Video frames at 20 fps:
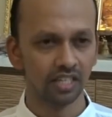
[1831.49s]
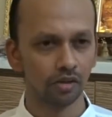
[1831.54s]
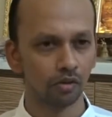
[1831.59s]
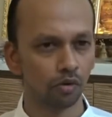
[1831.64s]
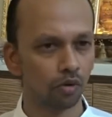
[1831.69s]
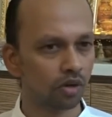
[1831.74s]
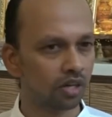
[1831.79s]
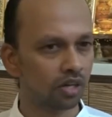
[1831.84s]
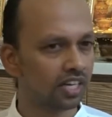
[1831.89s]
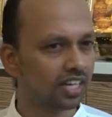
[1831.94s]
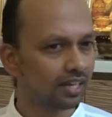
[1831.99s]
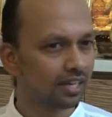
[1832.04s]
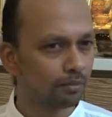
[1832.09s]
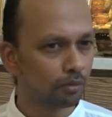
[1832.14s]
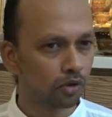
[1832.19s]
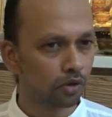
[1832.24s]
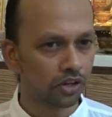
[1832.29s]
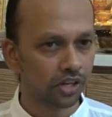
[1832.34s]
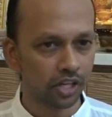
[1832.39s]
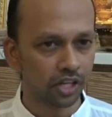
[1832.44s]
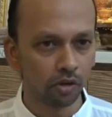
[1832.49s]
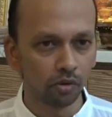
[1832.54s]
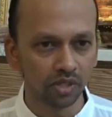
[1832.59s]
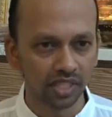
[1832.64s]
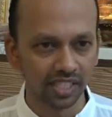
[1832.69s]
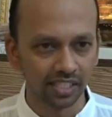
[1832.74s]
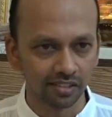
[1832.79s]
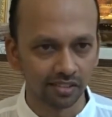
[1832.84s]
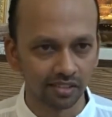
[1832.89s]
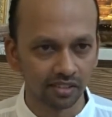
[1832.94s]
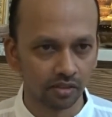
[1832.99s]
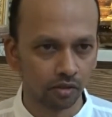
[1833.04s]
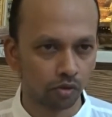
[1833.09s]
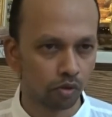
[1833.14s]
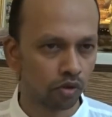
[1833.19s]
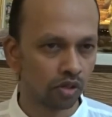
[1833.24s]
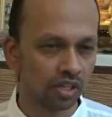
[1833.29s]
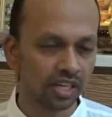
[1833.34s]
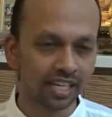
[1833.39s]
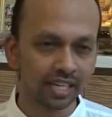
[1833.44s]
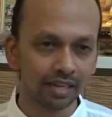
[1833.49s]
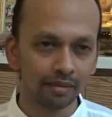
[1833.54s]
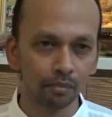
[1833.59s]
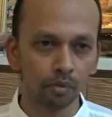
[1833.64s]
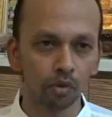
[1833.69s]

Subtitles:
who are a little more curious, who are a little